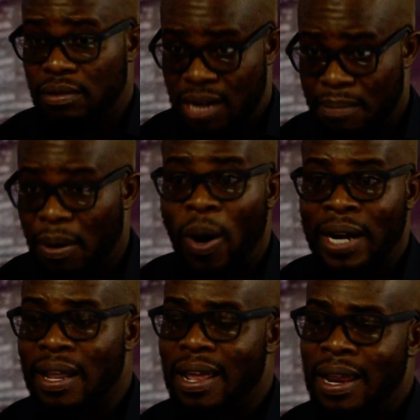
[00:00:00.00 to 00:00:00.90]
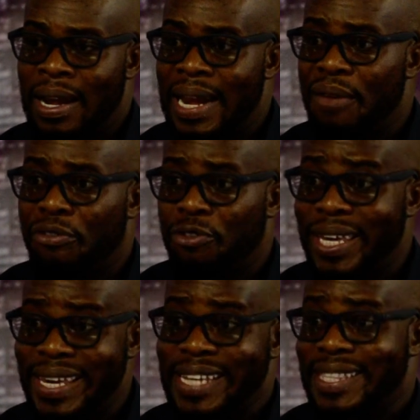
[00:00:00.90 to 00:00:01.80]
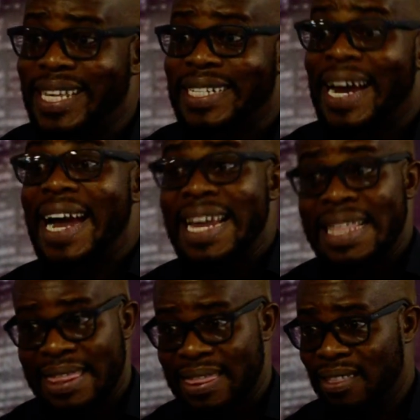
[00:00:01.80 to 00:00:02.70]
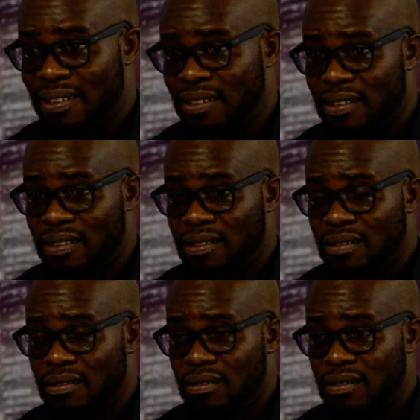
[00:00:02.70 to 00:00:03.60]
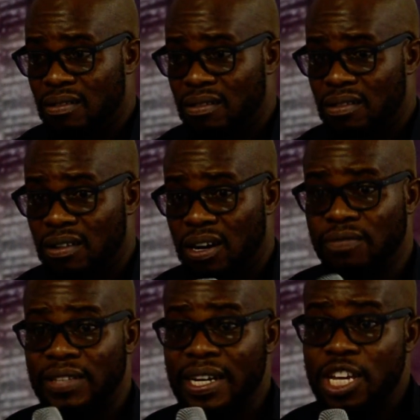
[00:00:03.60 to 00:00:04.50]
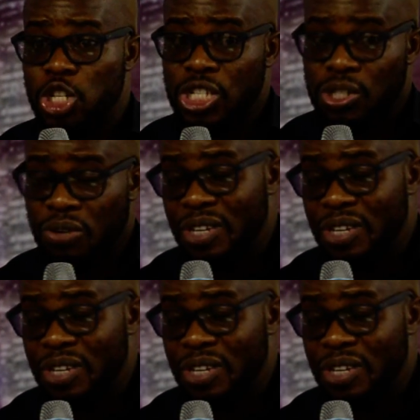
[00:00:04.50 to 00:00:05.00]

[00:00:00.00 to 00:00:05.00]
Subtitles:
Number one, Levi is the tithe of the nations of